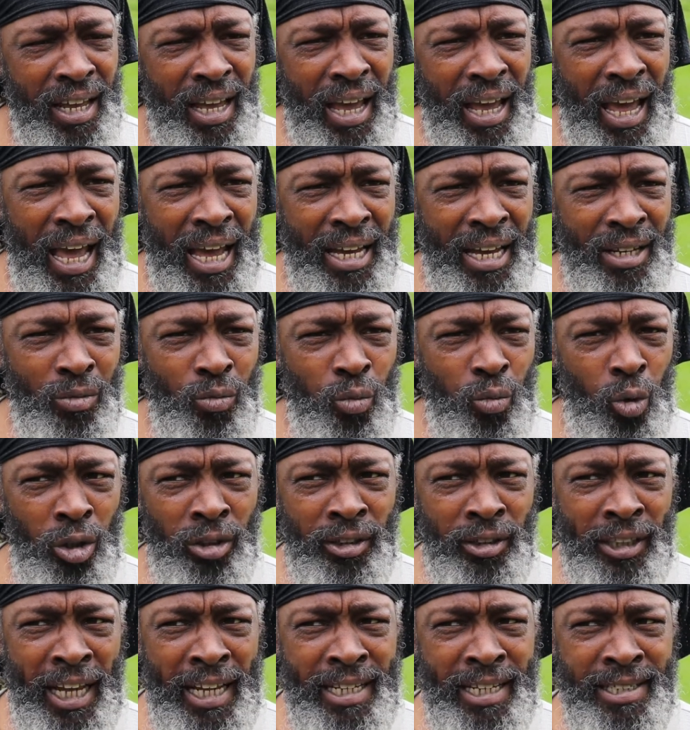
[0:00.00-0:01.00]
and what
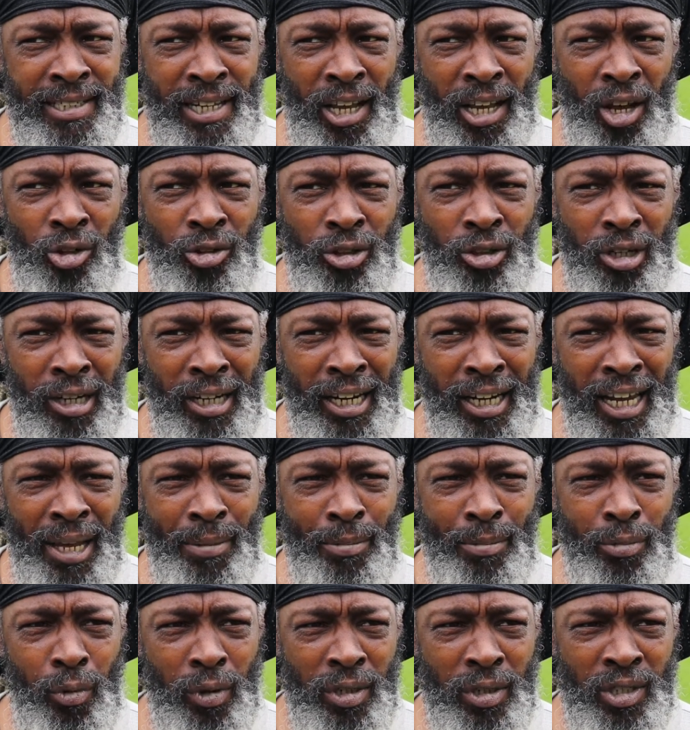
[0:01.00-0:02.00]
they say on the
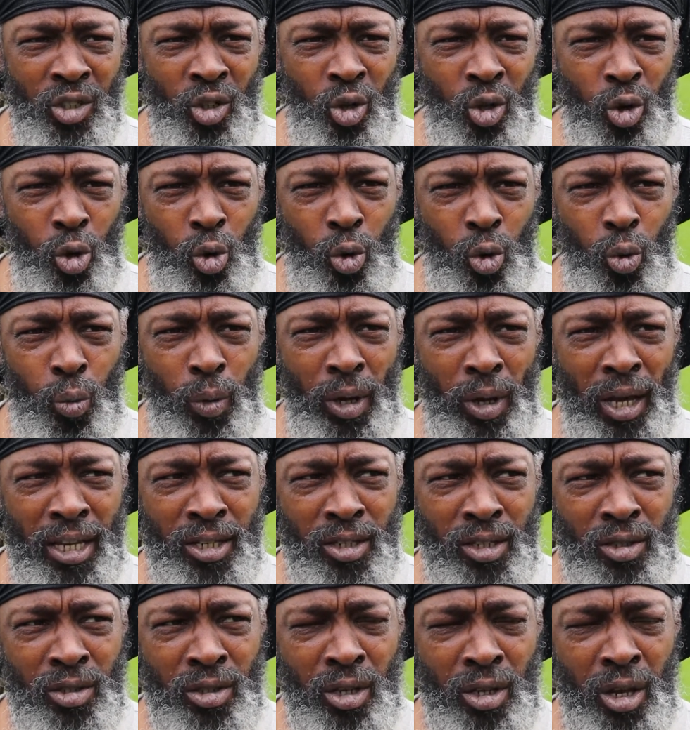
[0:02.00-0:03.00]
label is not
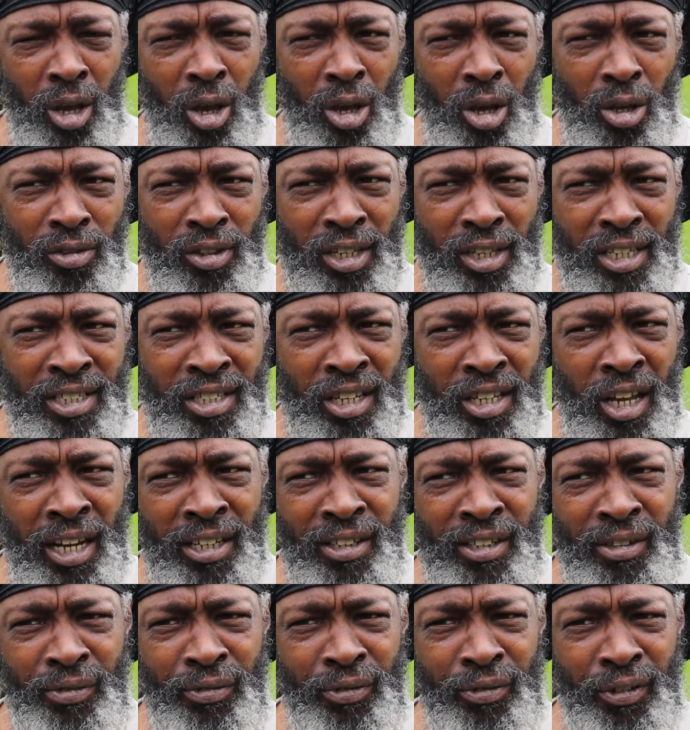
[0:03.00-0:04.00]
always the side
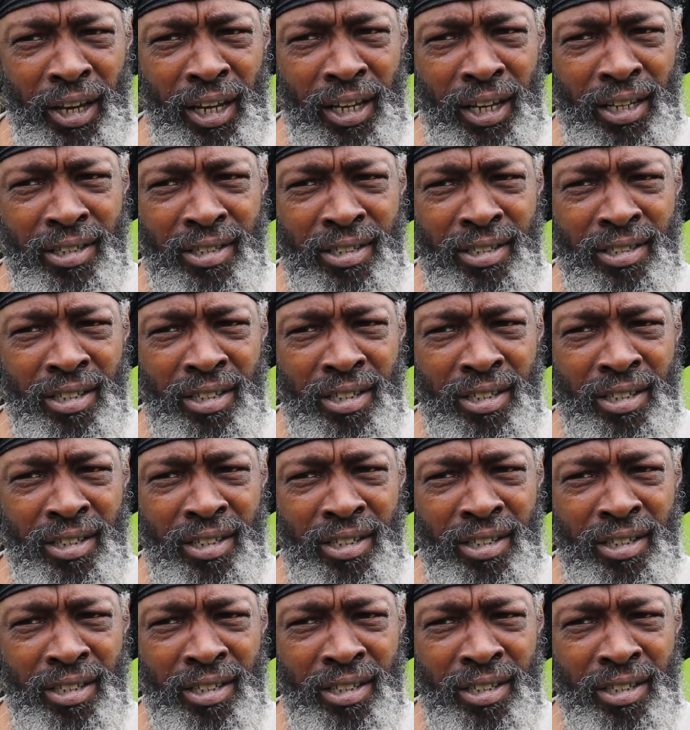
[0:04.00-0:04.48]
effects.